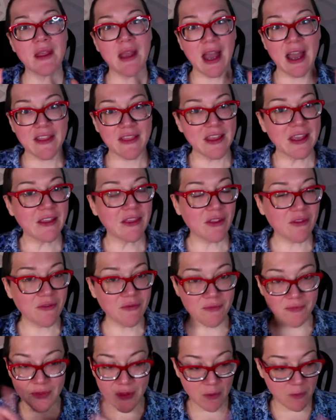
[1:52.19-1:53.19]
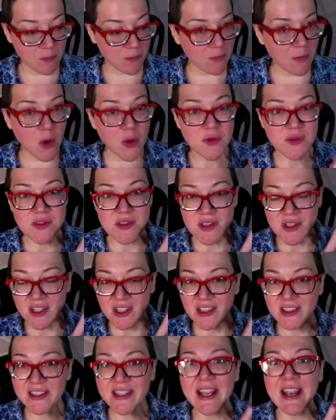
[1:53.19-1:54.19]
I think the, the most
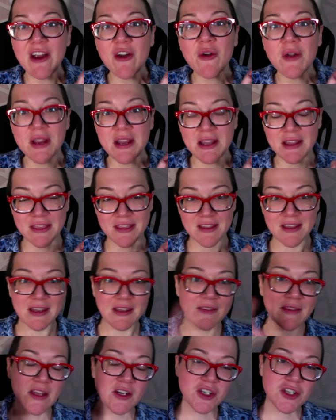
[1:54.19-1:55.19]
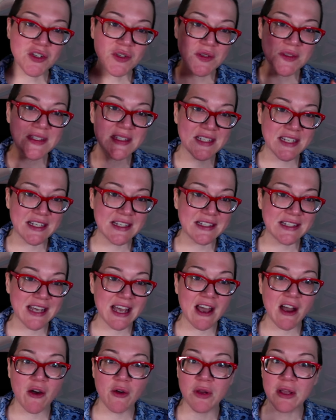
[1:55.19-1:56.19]
glaring thing that should stand
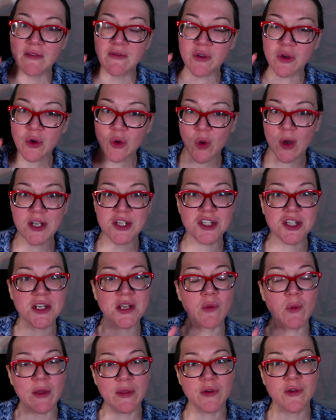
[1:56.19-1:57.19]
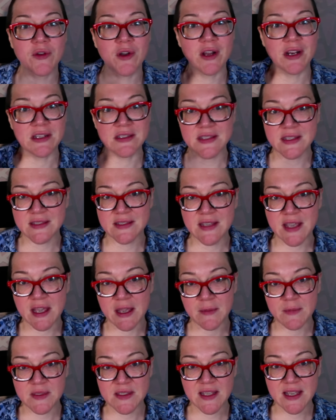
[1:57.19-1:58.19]
out if you're questioning whether or not it's a
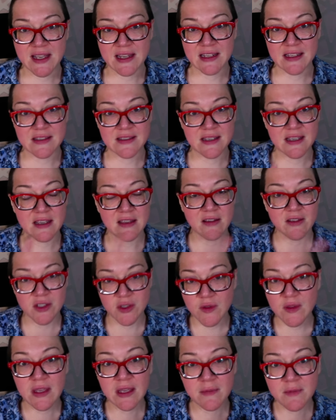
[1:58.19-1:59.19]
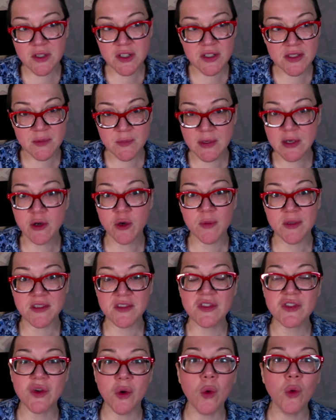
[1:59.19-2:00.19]
scam site is, do the images appear to be
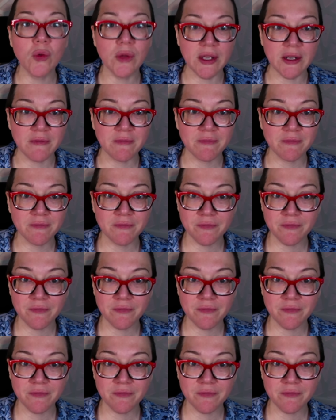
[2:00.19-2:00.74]
stolen?